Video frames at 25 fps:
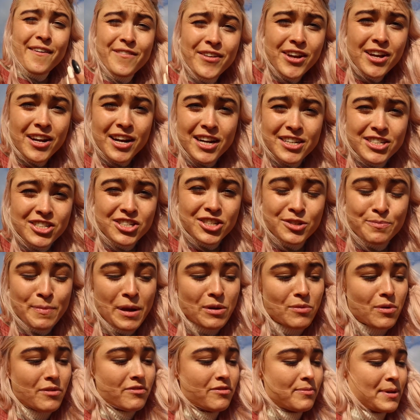I figured I should just
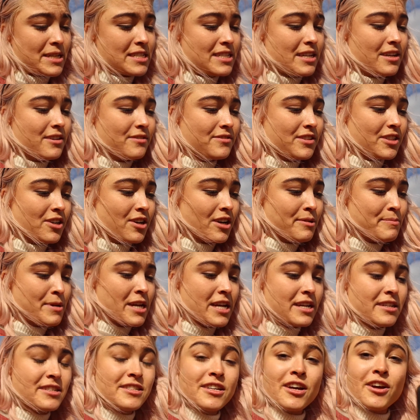make one for myself, you know what I
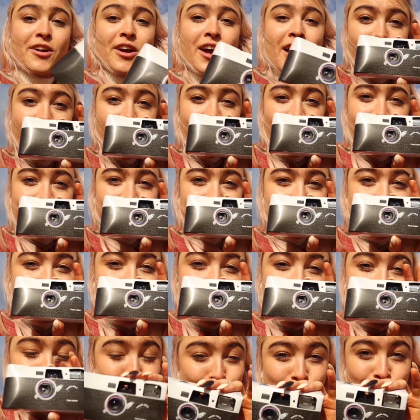mean? So I
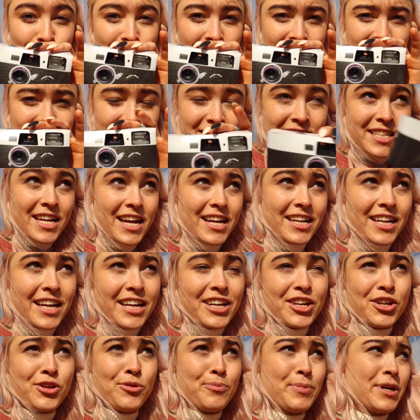bought this to take
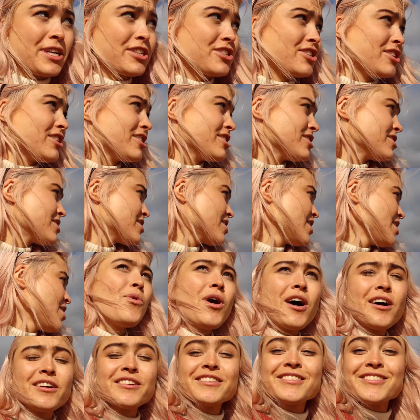like cute pictures
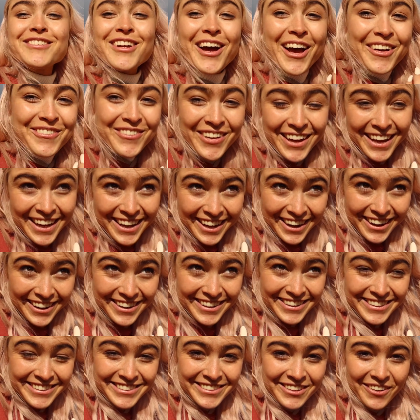whilst I'm
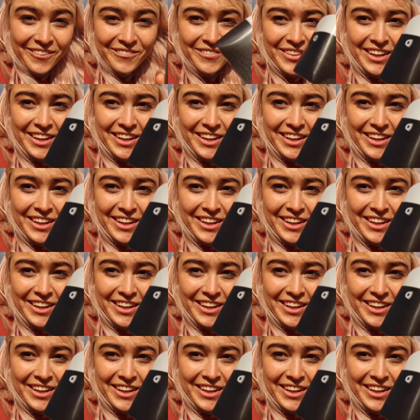here. So I'm